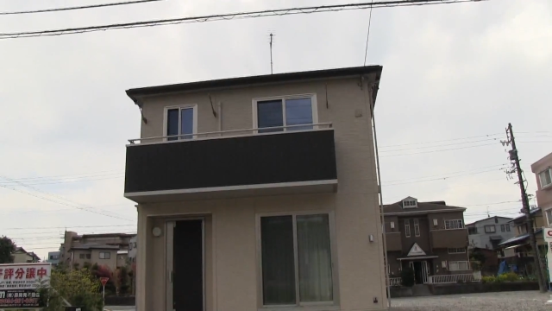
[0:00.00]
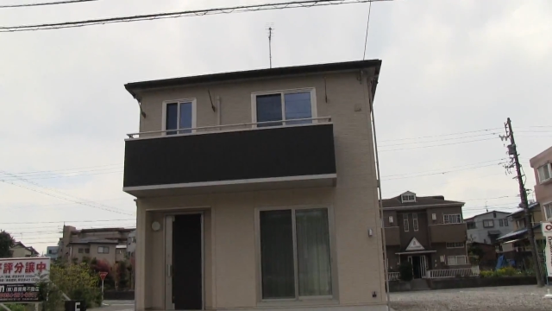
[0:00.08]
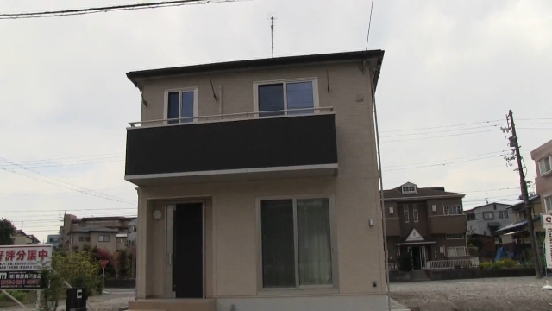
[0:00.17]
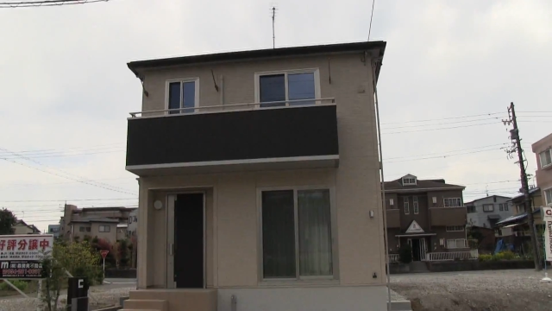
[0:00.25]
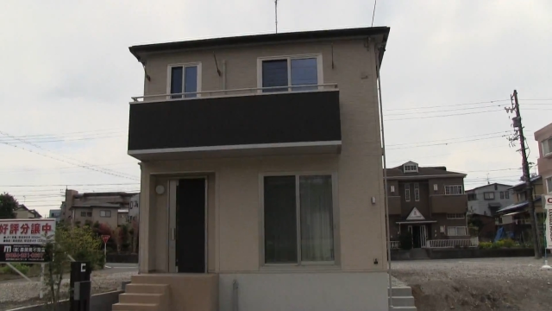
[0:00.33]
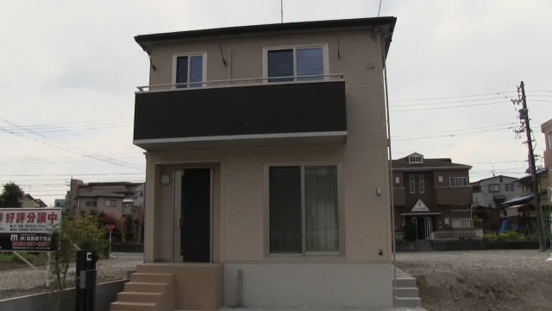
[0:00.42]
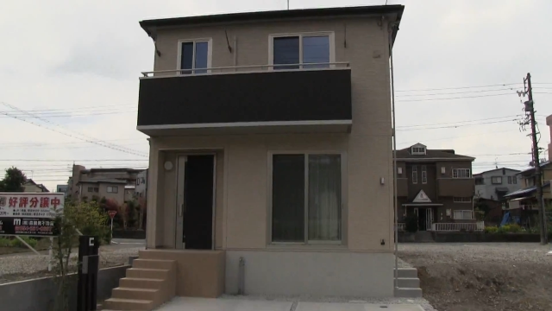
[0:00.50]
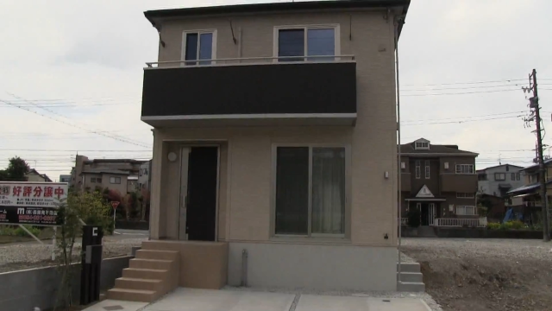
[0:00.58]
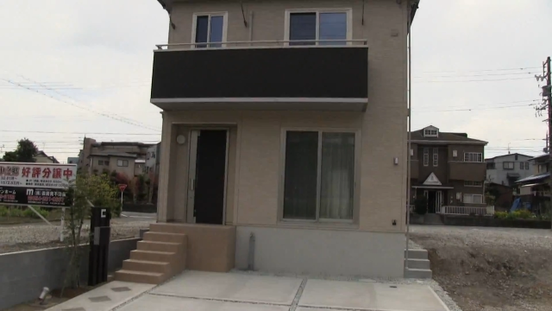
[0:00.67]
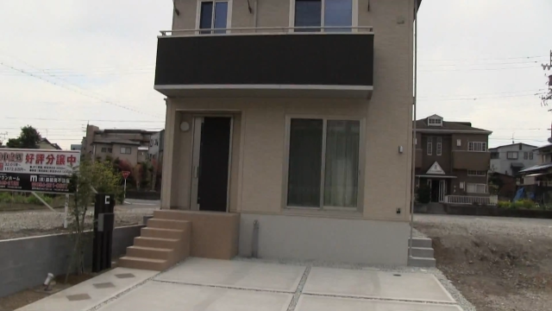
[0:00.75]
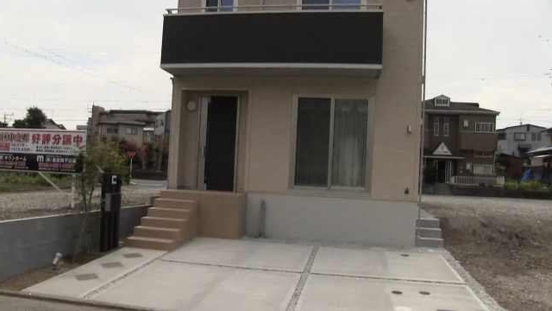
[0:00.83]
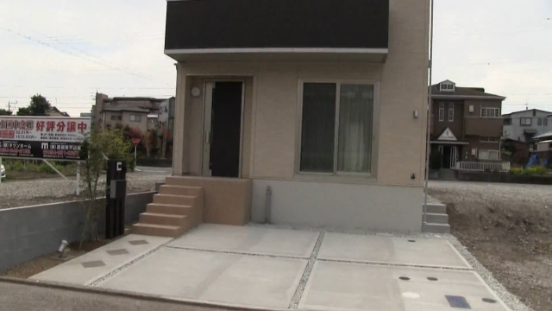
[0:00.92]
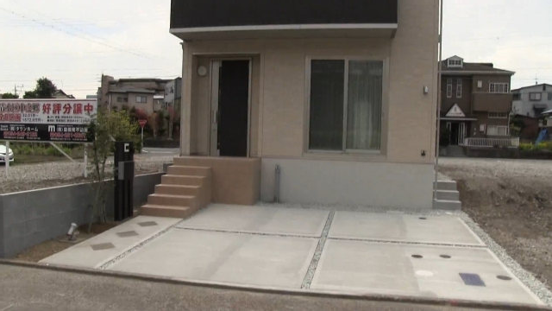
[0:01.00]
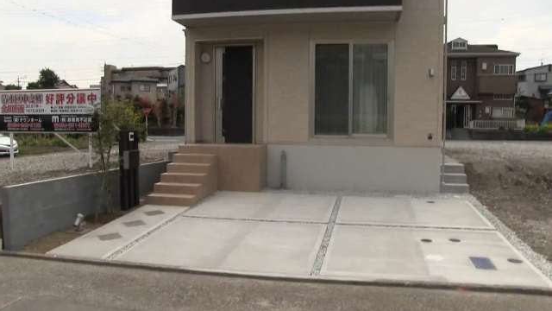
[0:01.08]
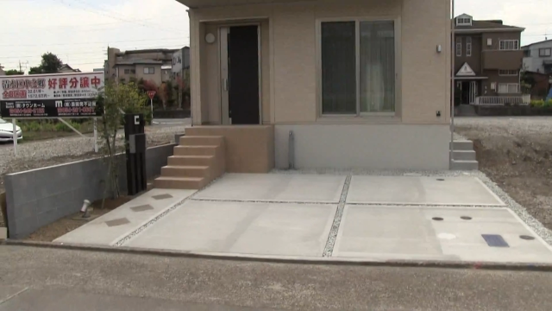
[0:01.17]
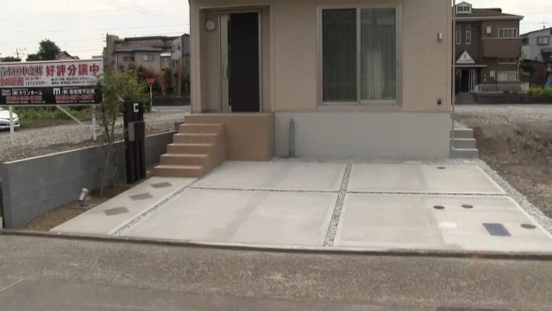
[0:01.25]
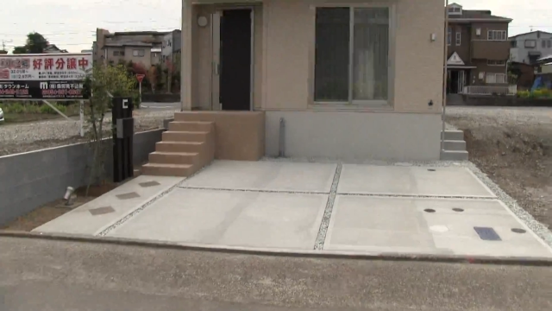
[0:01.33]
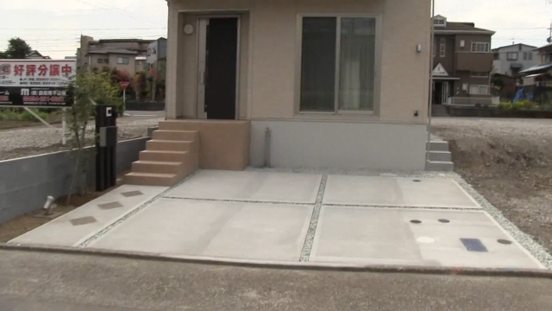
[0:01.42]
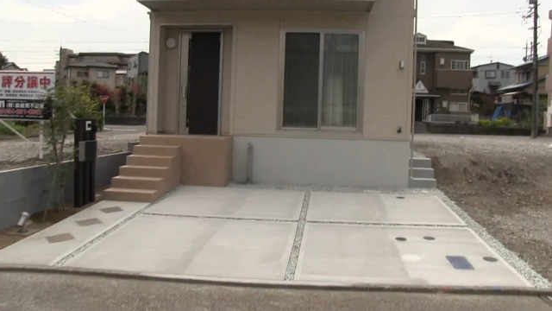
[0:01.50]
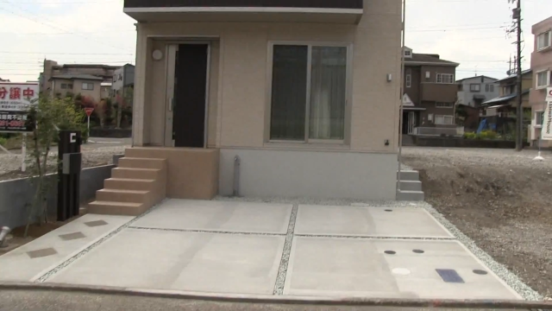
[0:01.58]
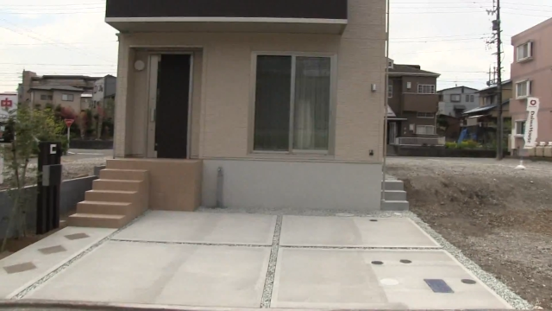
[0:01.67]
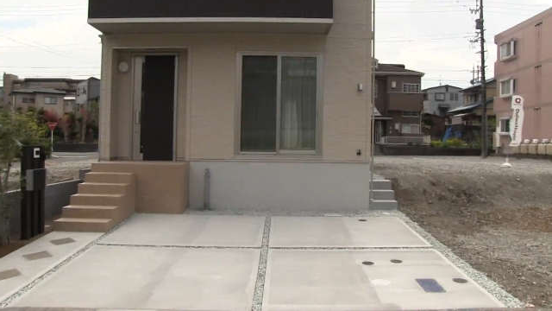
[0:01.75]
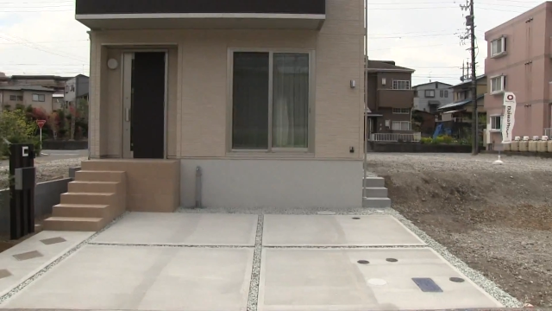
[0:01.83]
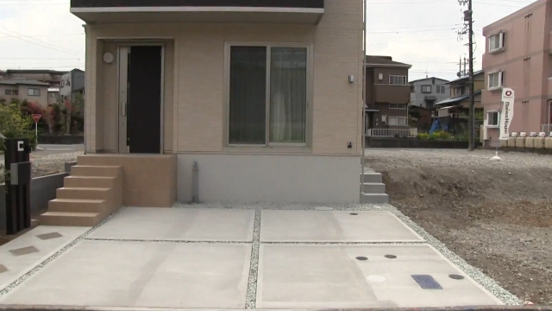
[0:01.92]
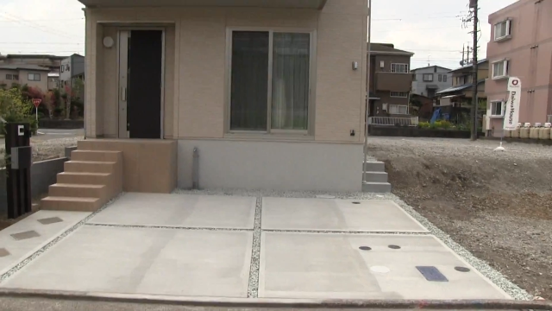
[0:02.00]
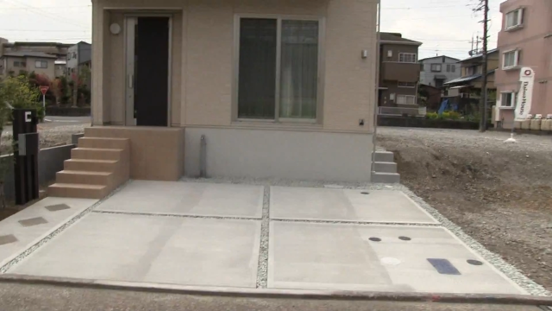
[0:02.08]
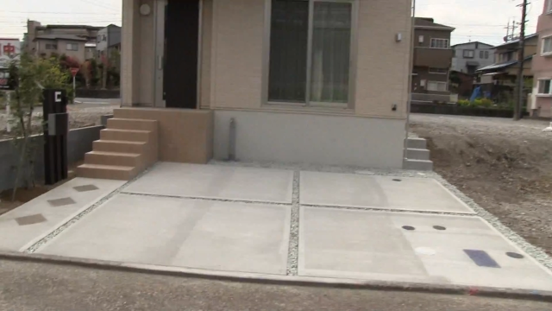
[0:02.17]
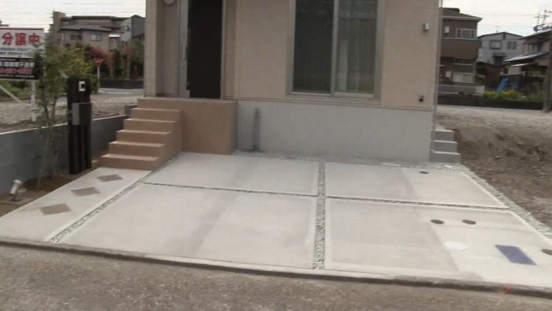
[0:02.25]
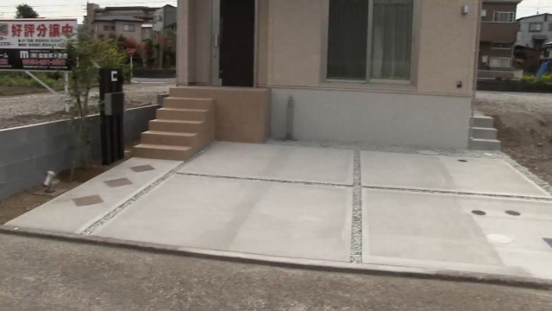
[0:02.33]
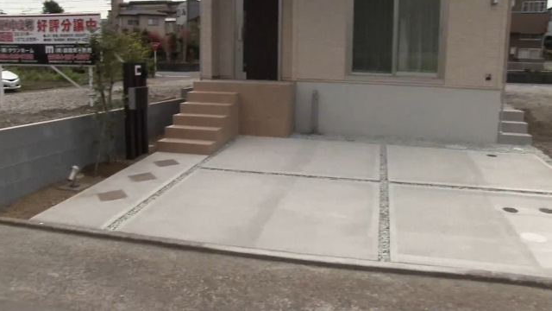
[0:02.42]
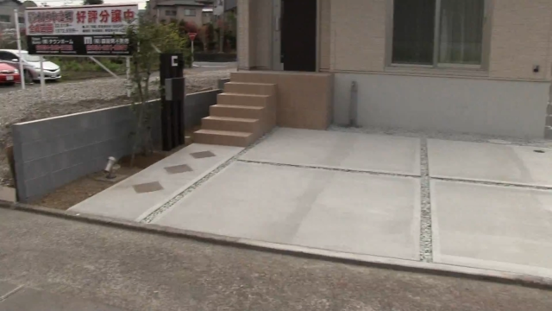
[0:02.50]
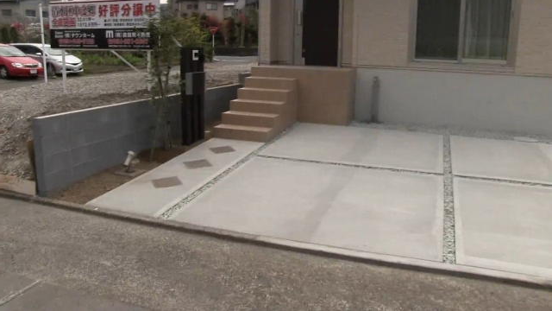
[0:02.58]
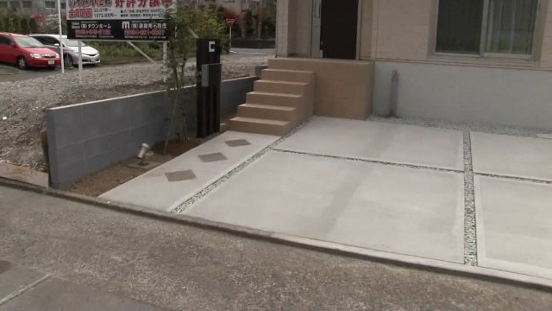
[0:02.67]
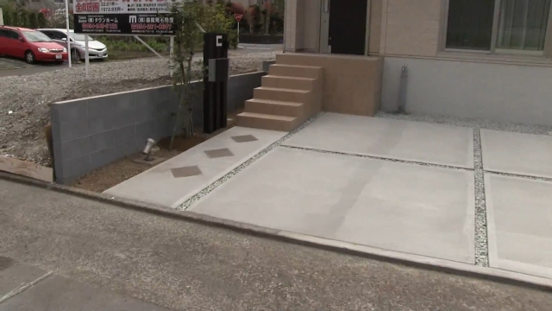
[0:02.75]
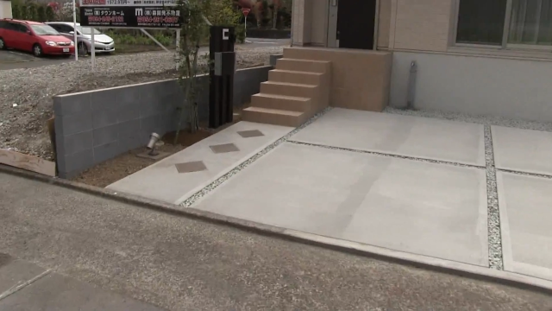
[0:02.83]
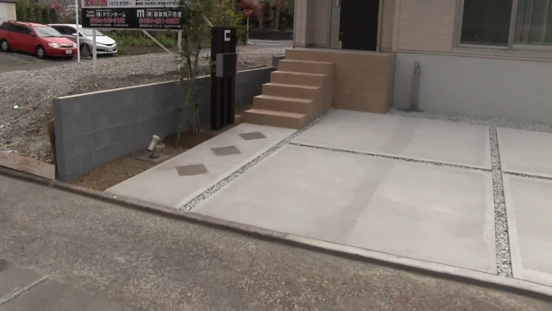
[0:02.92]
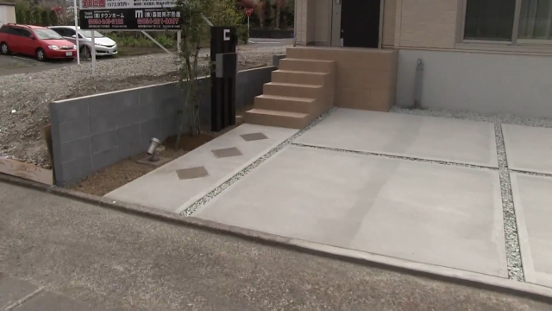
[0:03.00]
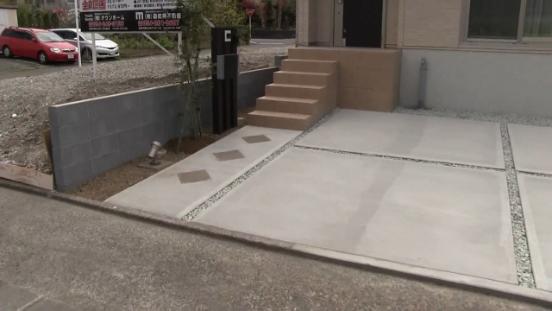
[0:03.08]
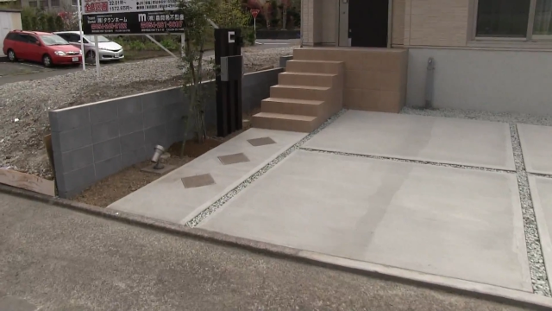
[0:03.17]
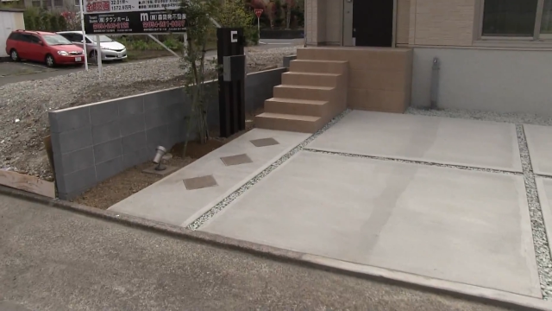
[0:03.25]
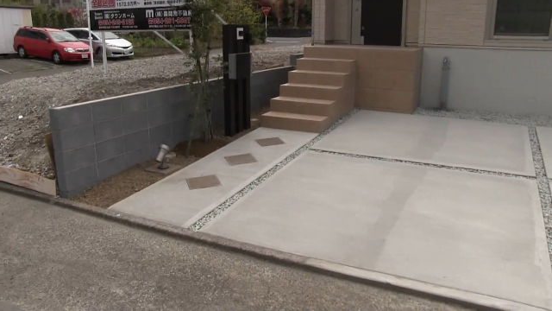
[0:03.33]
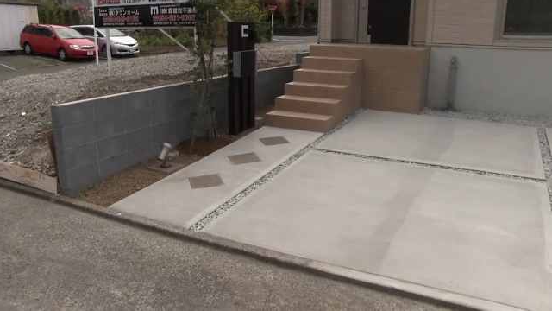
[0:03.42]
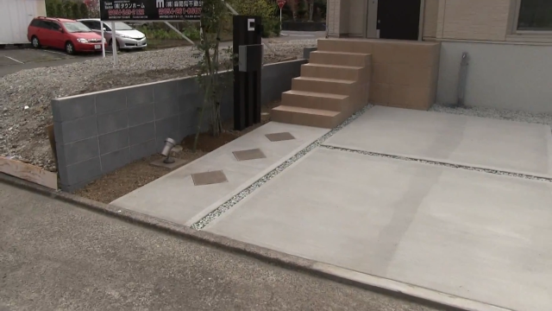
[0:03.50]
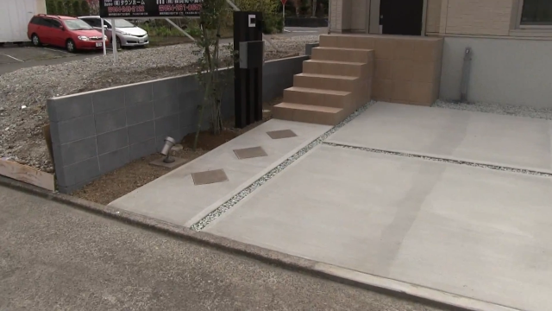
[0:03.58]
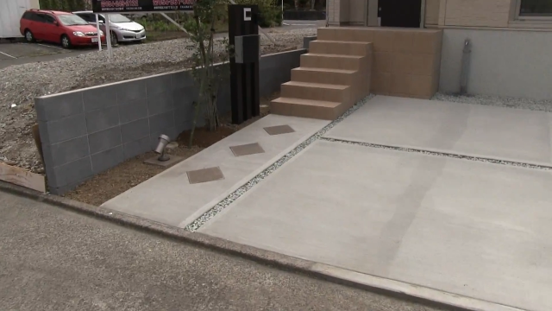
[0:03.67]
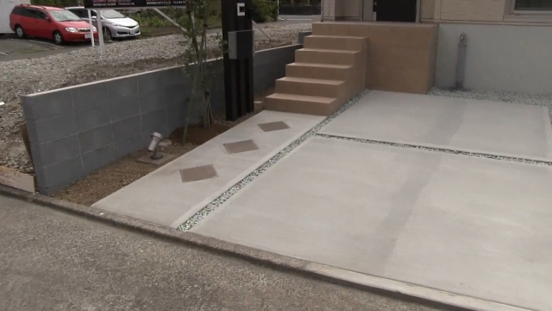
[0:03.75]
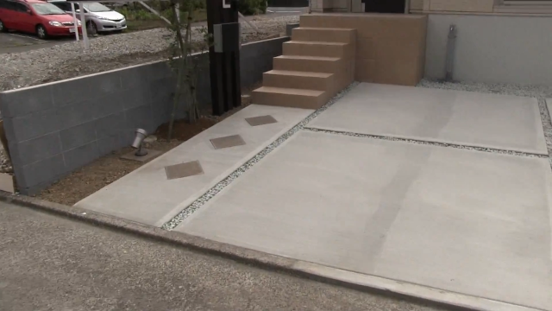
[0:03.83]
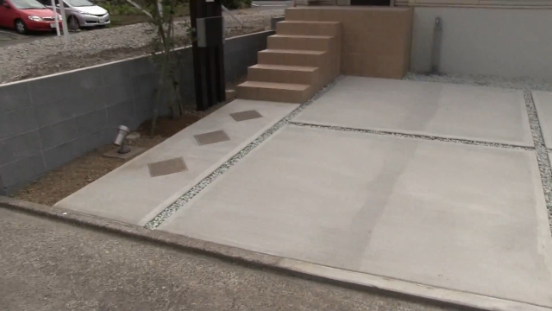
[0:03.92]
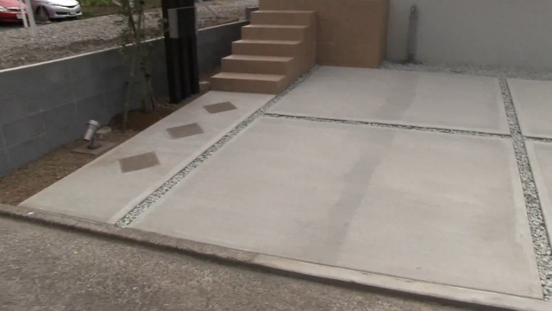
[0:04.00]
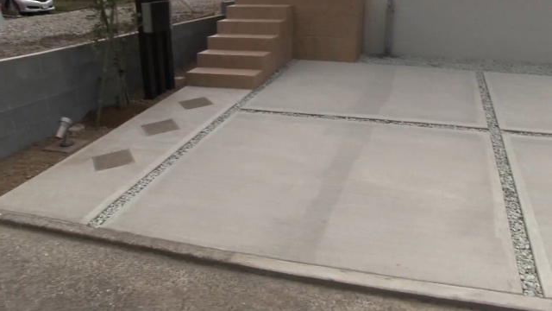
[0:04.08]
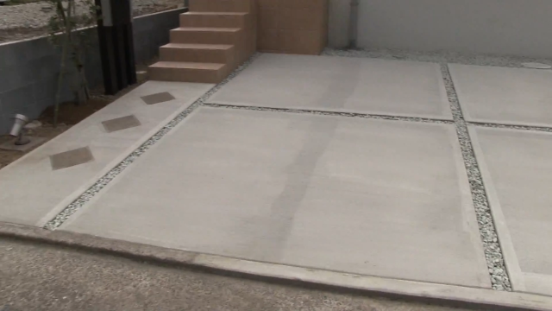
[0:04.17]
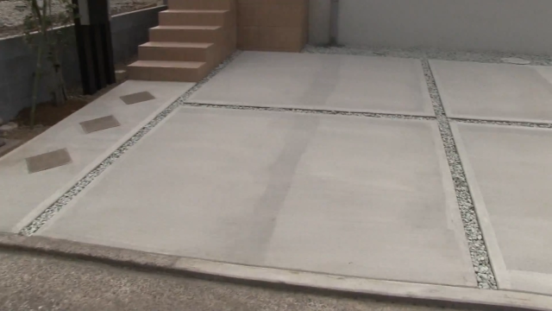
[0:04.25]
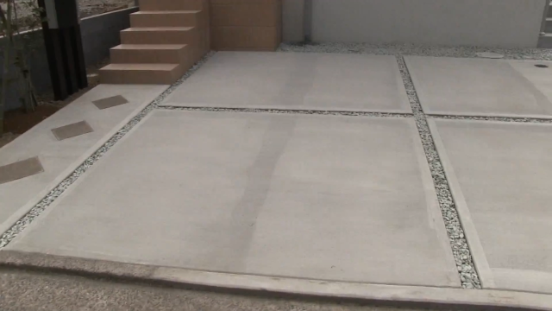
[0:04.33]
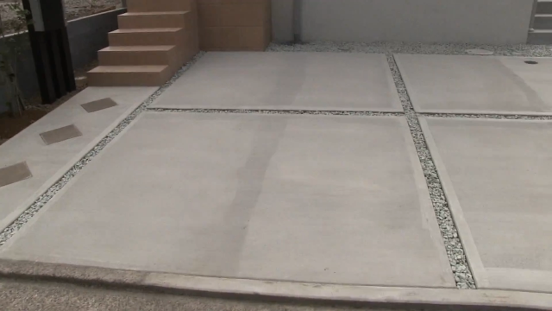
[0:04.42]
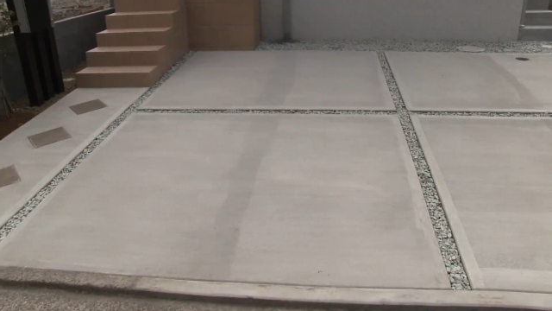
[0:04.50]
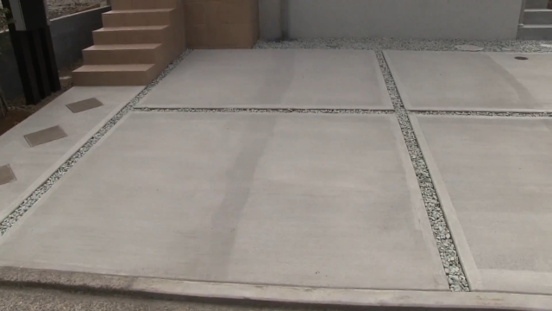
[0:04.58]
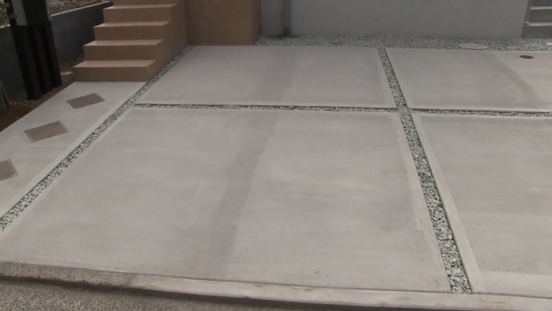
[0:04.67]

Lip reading: (no speaker visible)